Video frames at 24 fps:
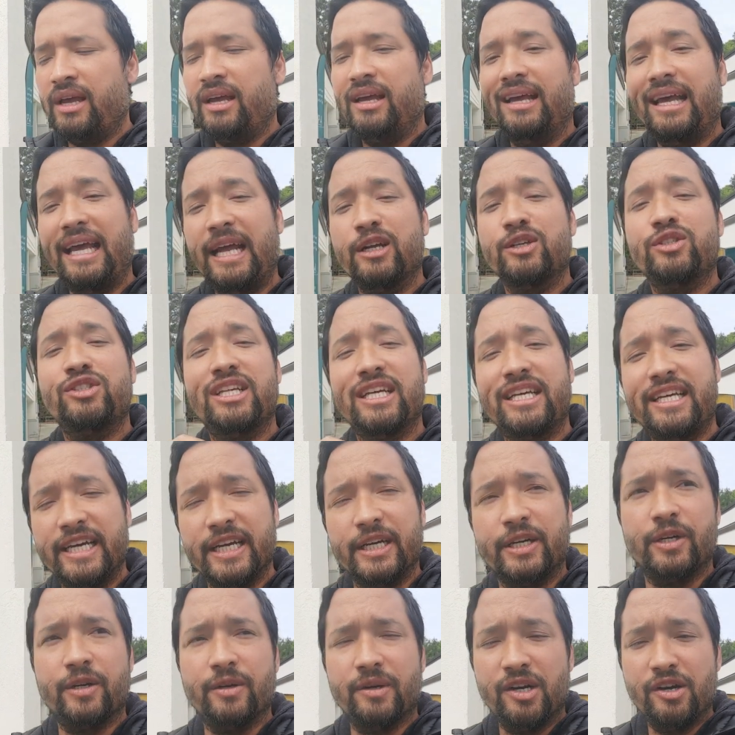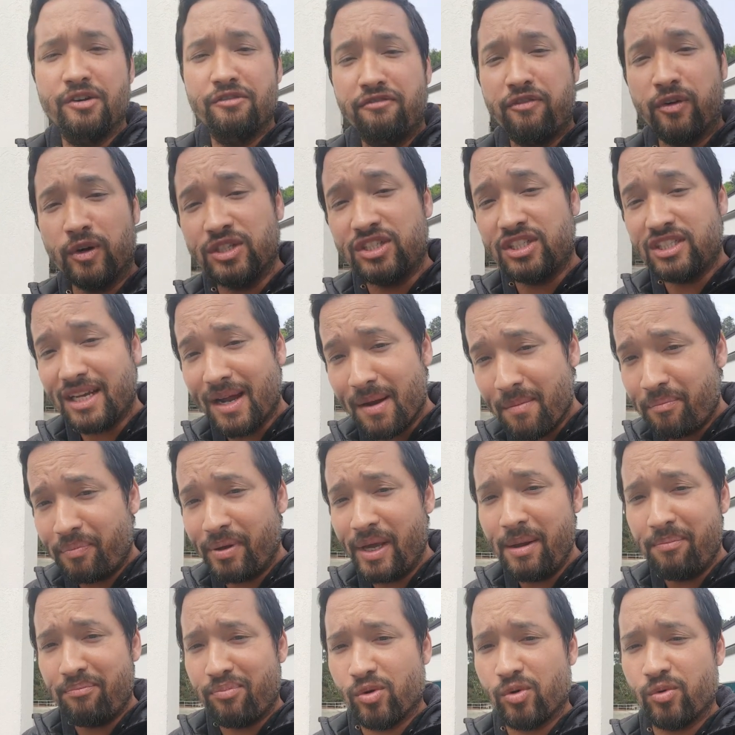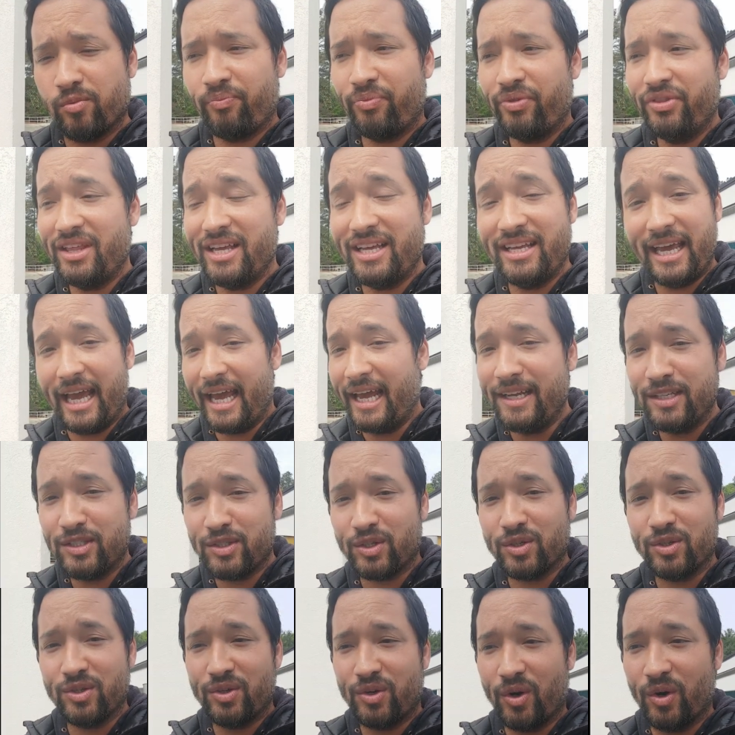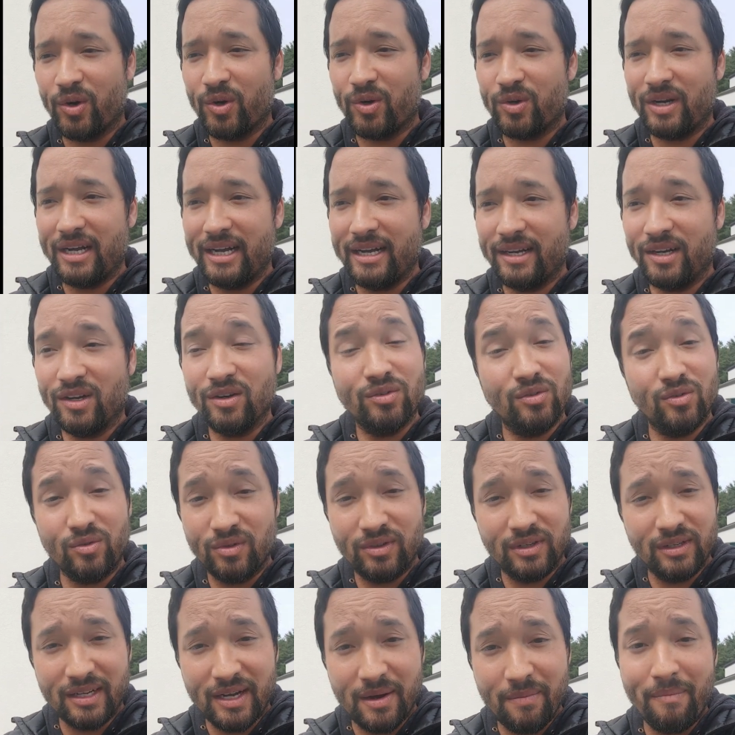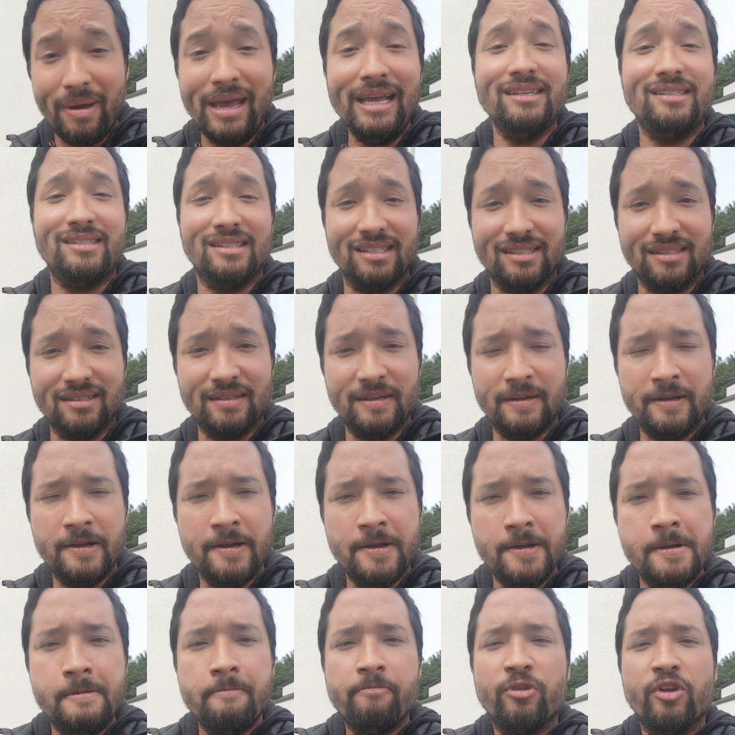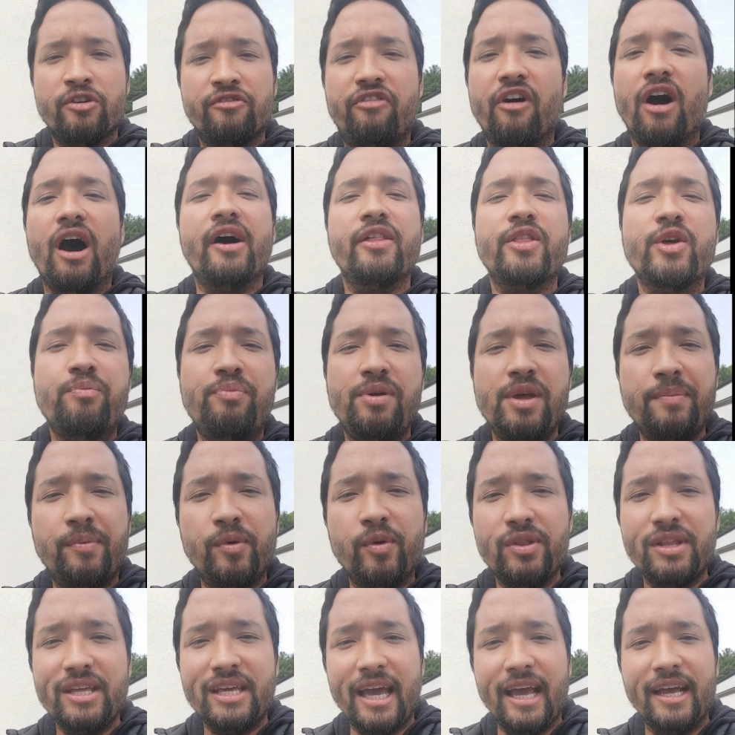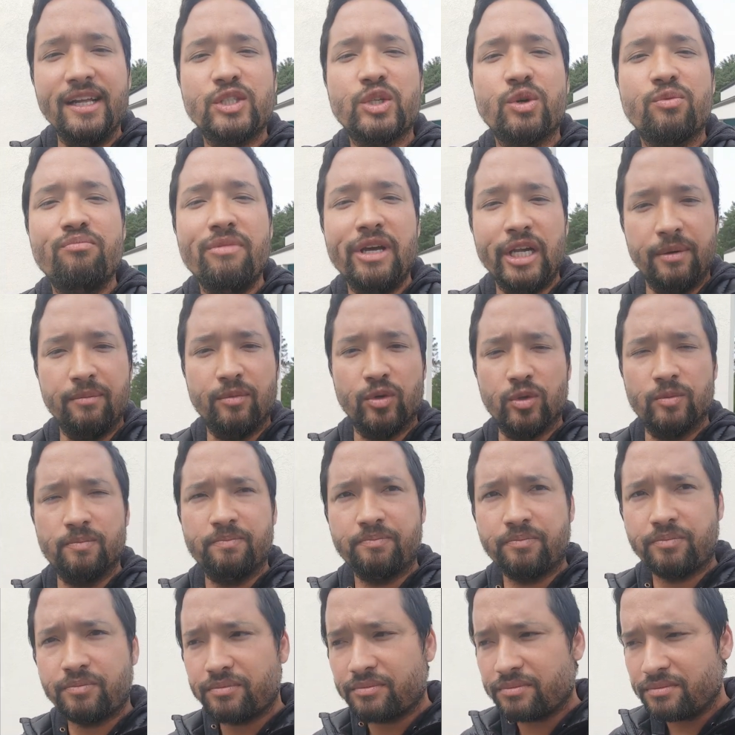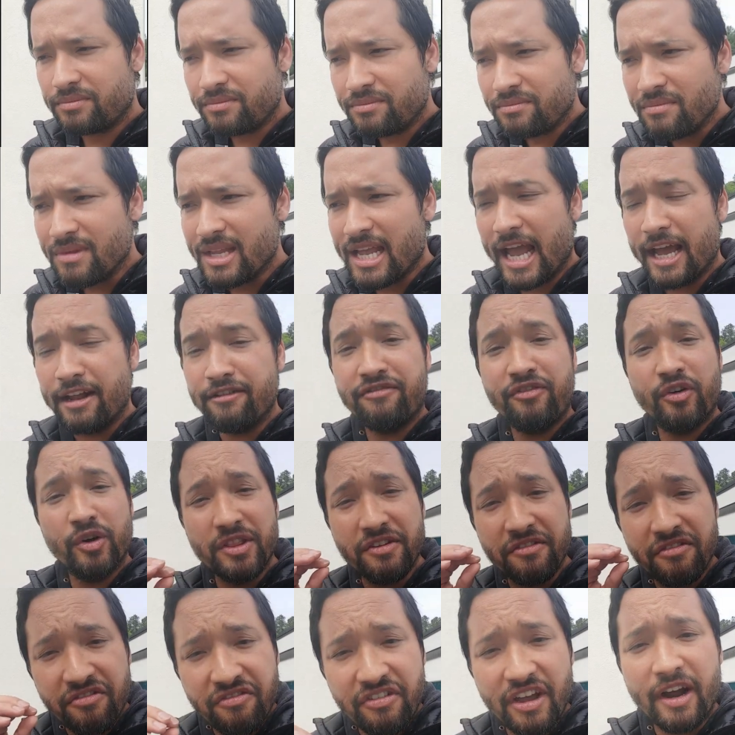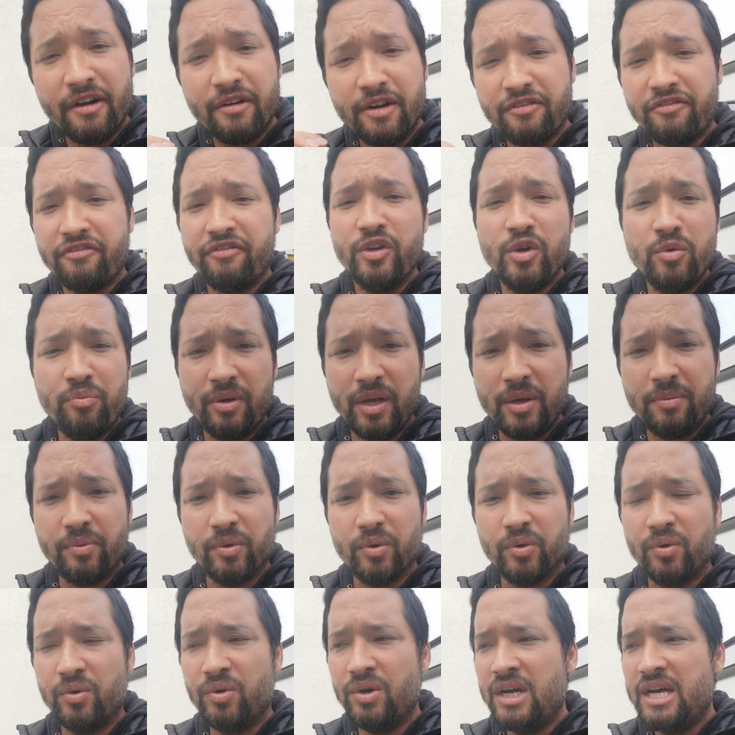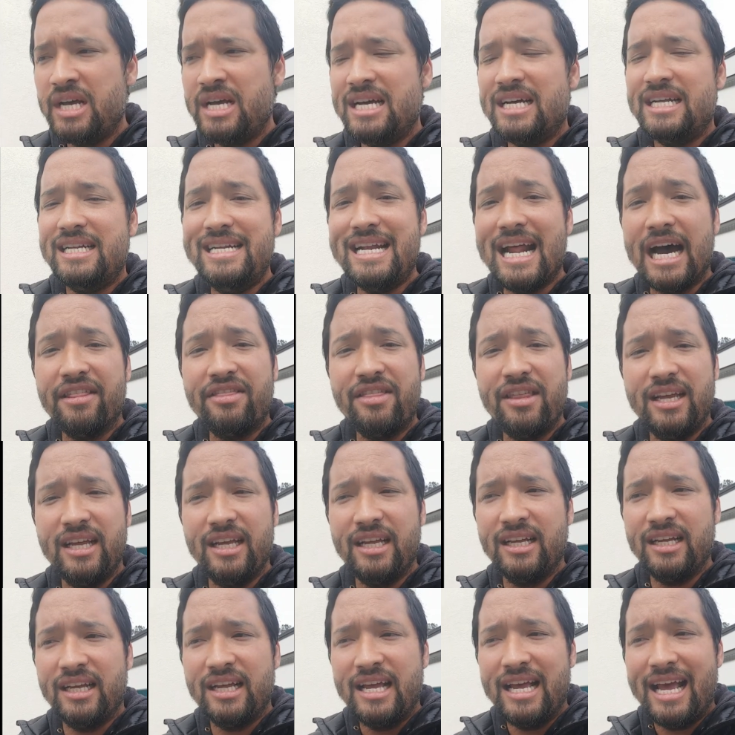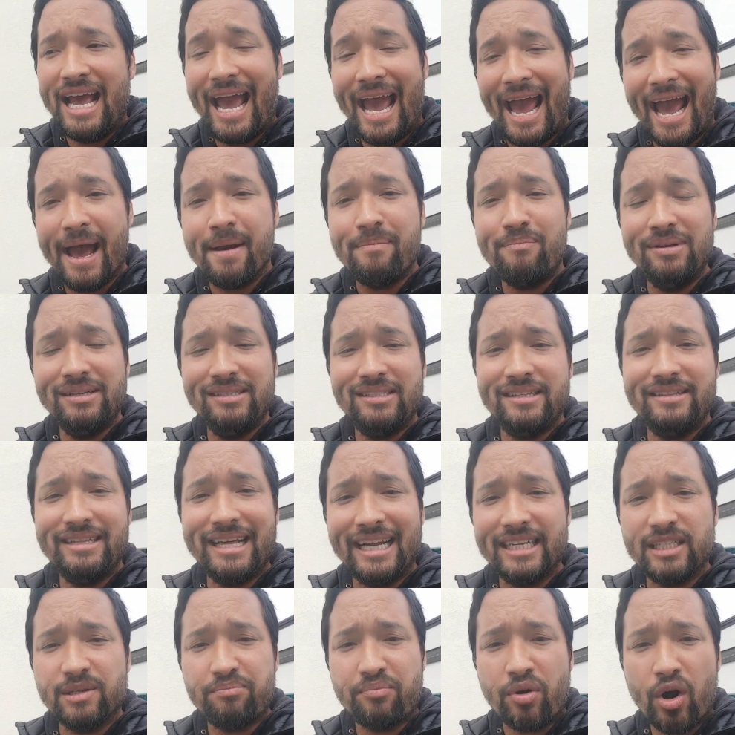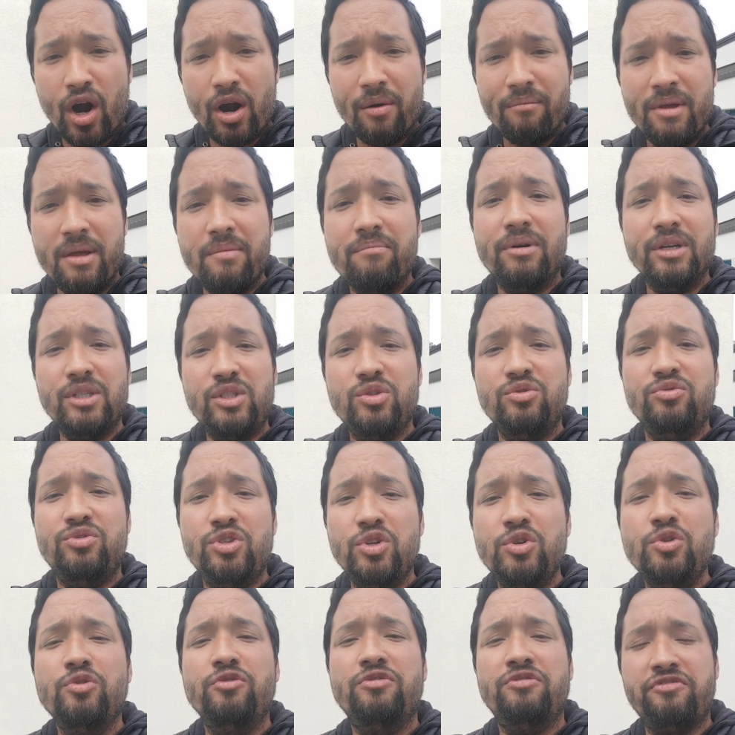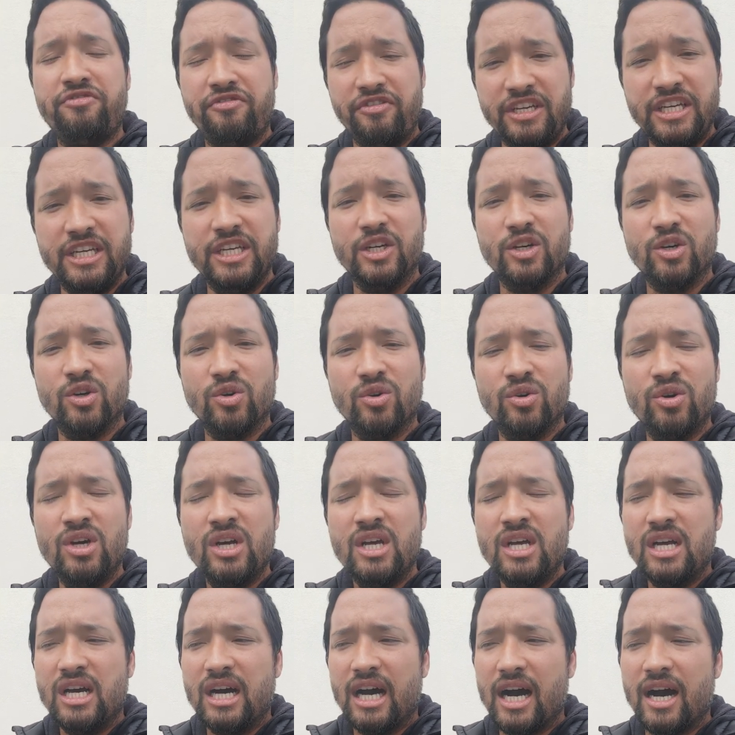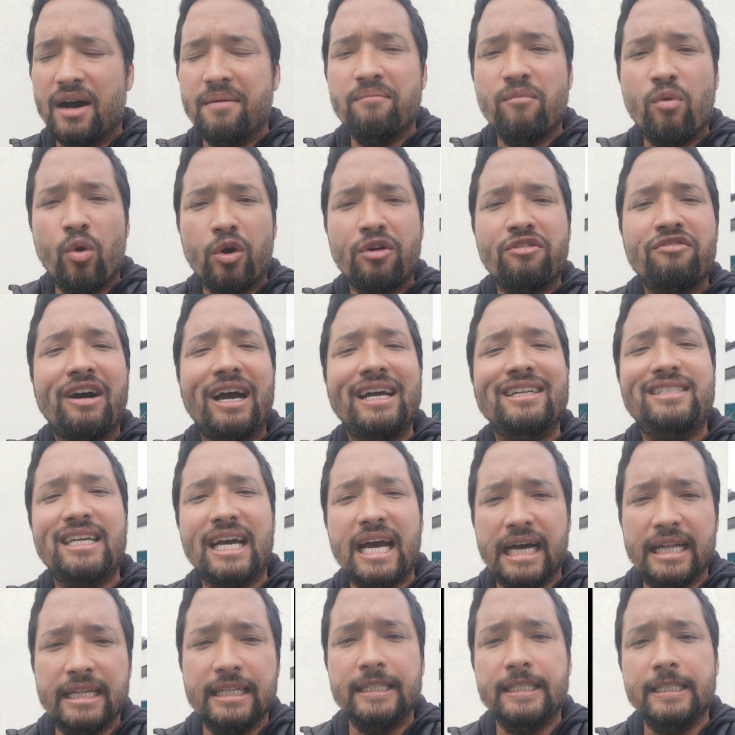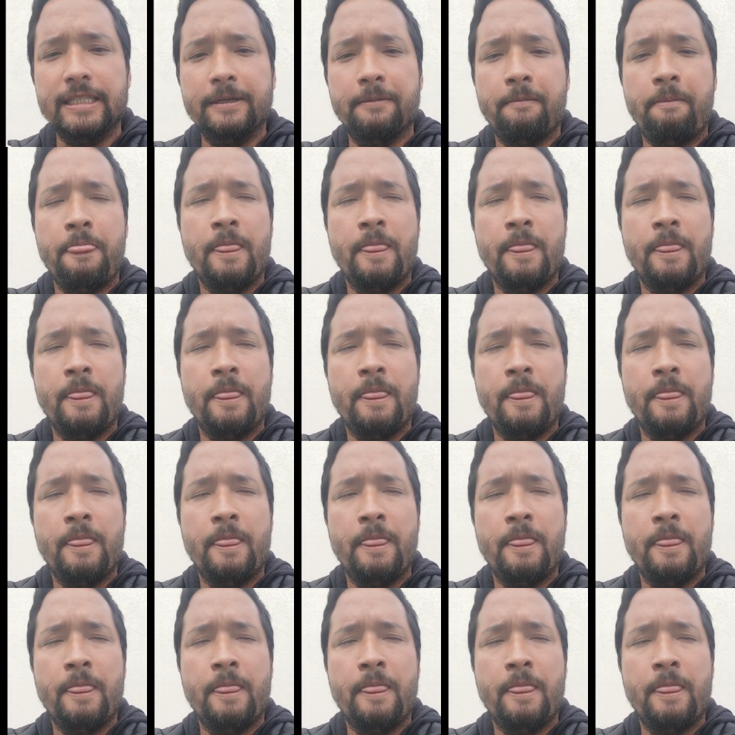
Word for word: Here's the kicker for some people, the gains are, are amazing. For other people, the gains are minimal. And for the very few people, nothing happens in that department, but you do feel uh, more vitality.